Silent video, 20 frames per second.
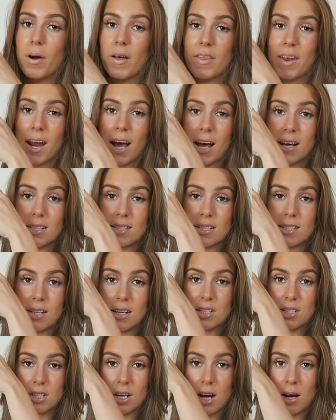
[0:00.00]
And then it has these
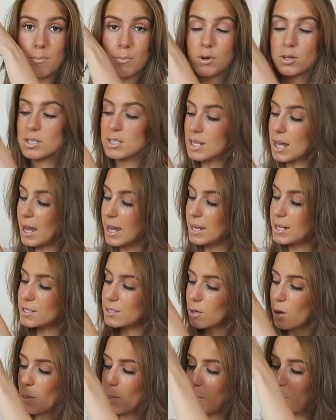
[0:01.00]
like diamantes
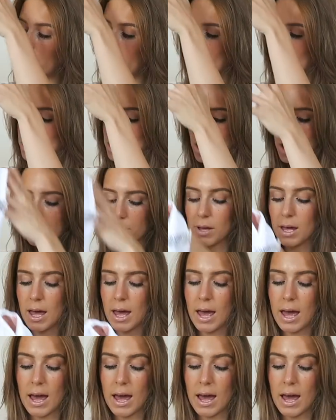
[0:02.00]
on the bottom.